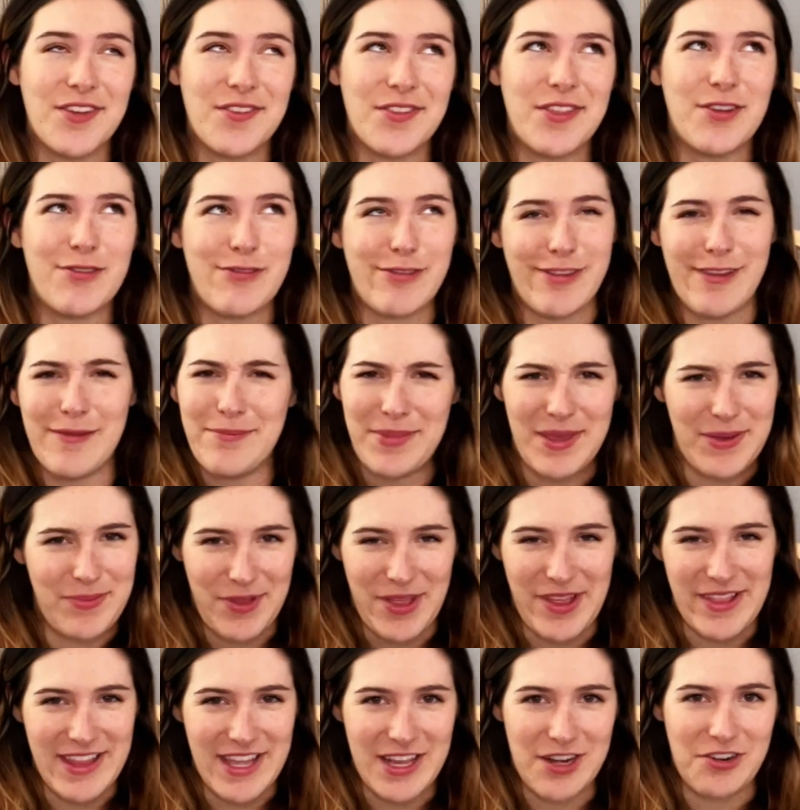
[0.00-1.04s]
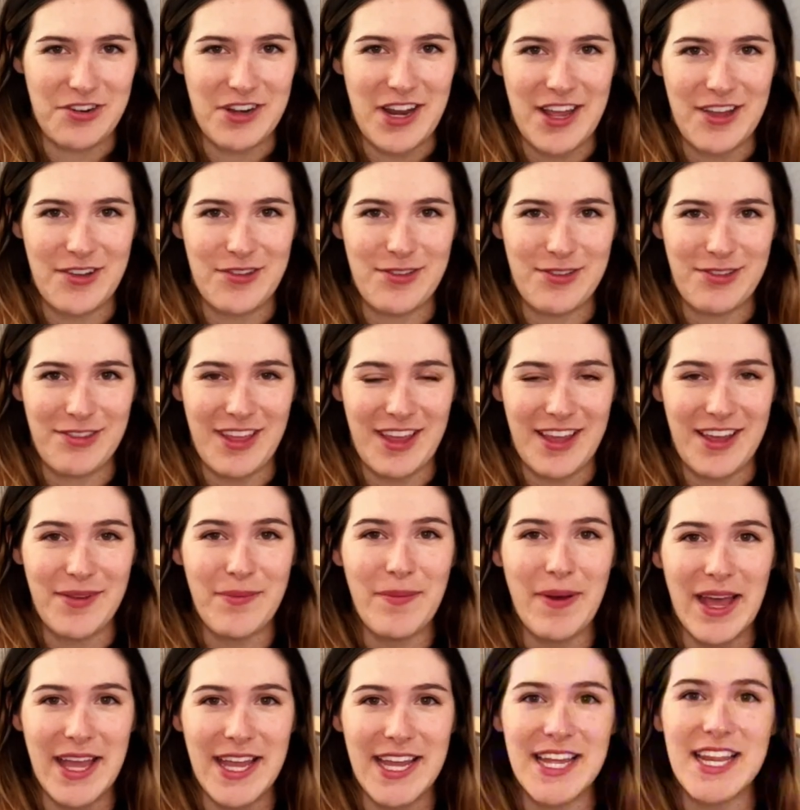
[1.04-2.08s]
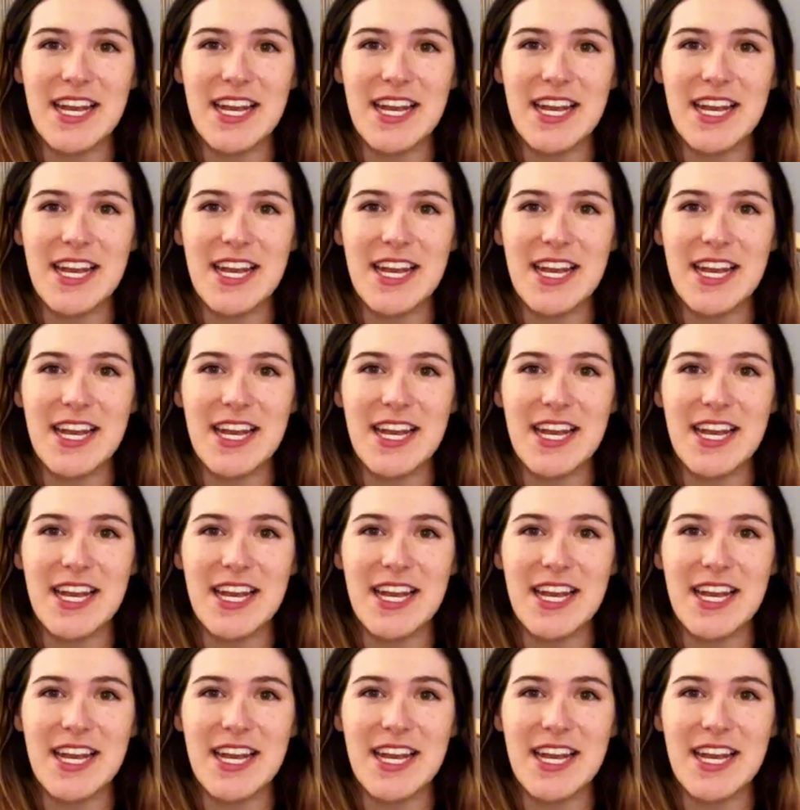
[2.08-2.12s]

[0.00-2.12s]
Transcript: there's some people on the internet who say it might.